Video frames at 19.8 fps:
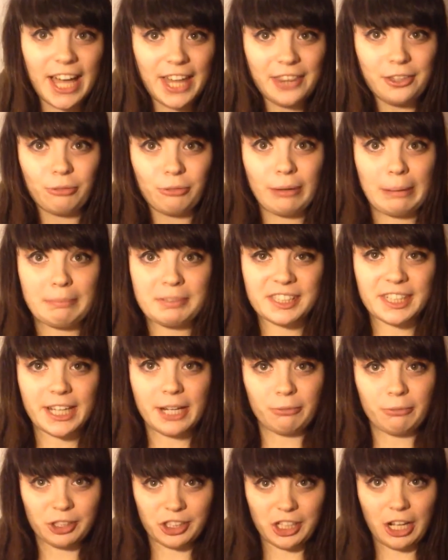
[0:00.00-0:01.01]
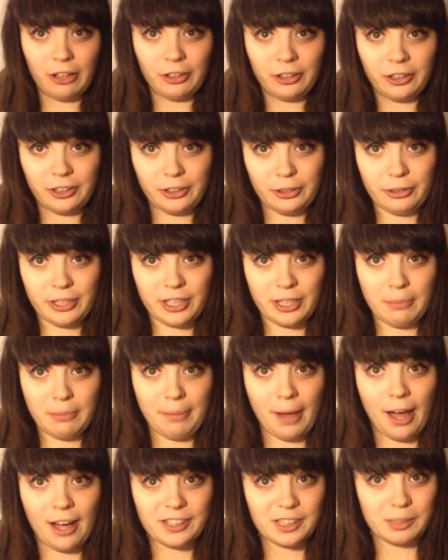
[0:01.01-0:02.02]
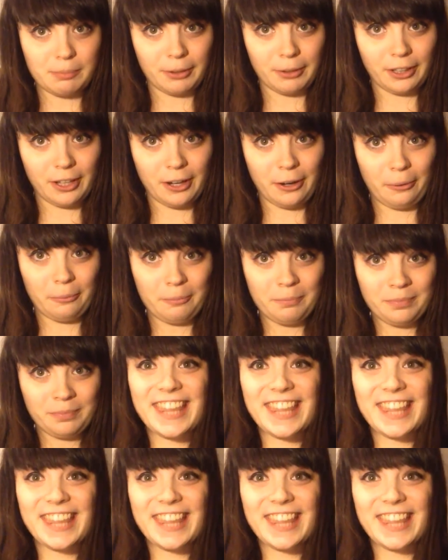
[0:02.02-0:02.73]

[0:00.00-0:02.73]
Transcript: and their website, which I'll include in the box below.